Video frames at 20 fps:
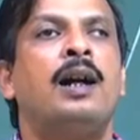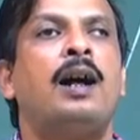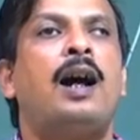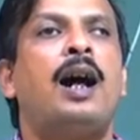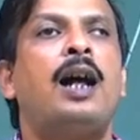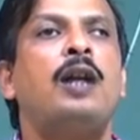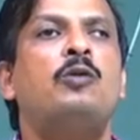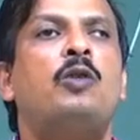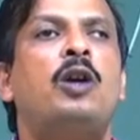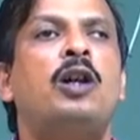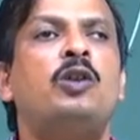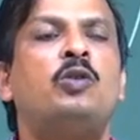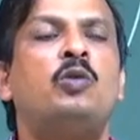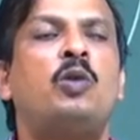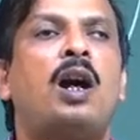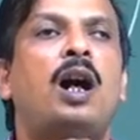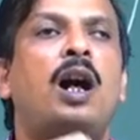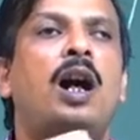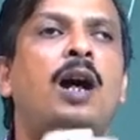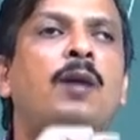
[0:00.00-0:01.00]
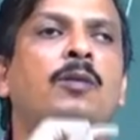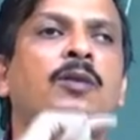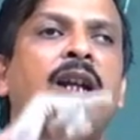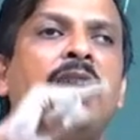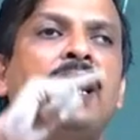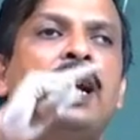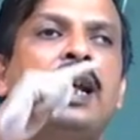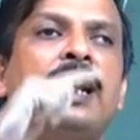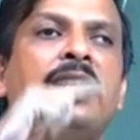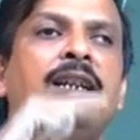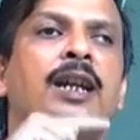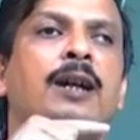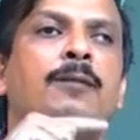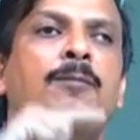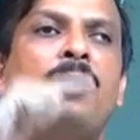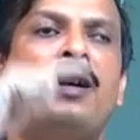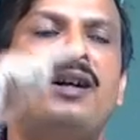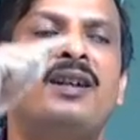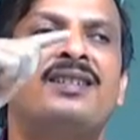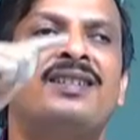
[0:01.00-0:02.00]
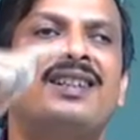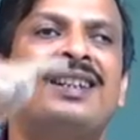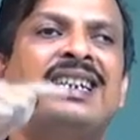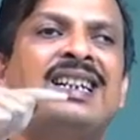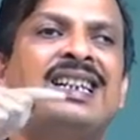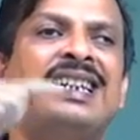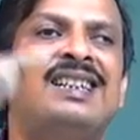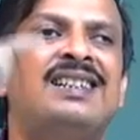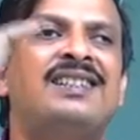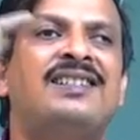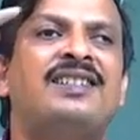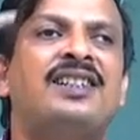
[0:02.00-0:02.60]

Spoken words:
want to how the area function is